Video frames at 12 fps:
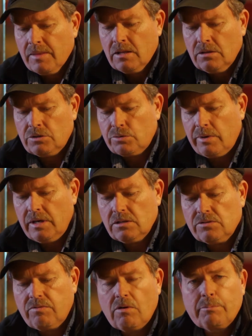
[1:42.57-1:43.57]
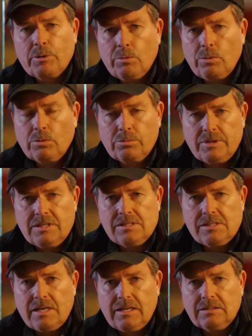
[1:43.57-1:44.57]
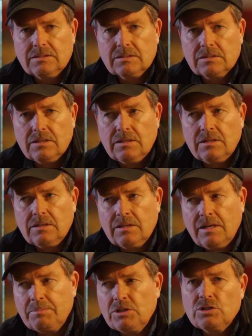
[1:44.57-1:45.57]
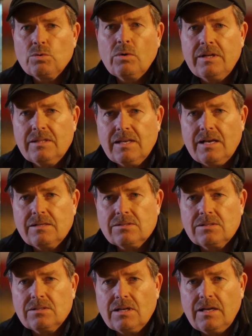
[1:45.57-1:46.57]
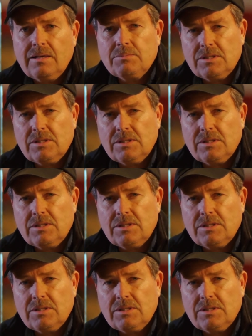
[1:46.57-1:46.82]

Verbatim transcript: The transformer will reset uh, up to 20,000 times.